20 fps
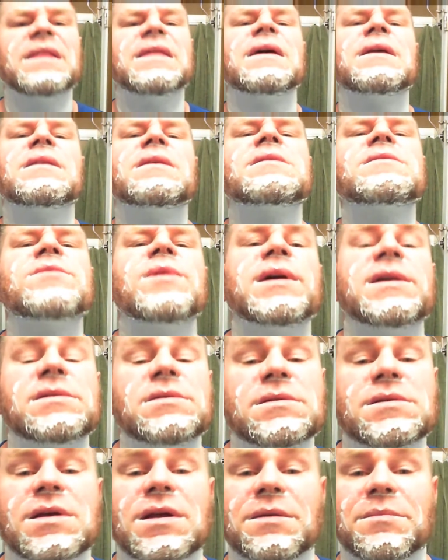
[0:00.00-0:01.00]
think this
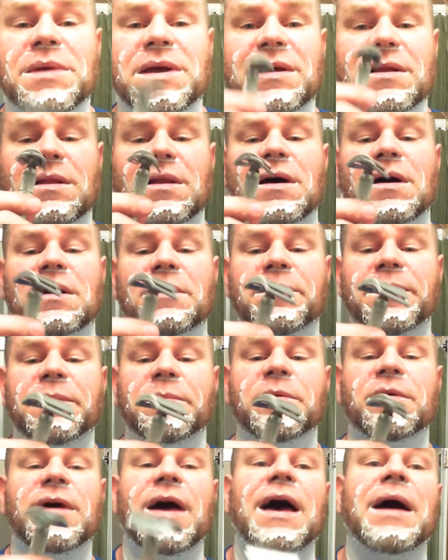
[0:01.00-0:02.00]
razor is going to make a lot of
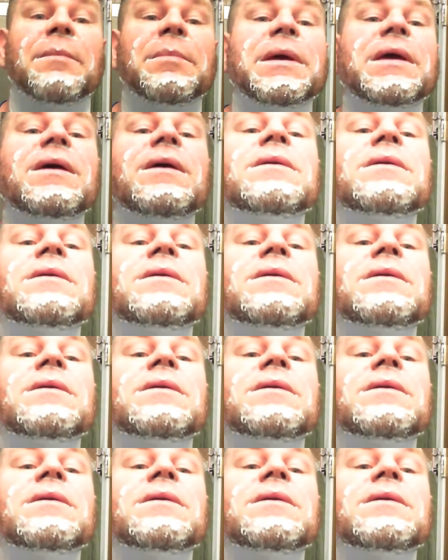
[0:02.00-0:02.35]
people happy.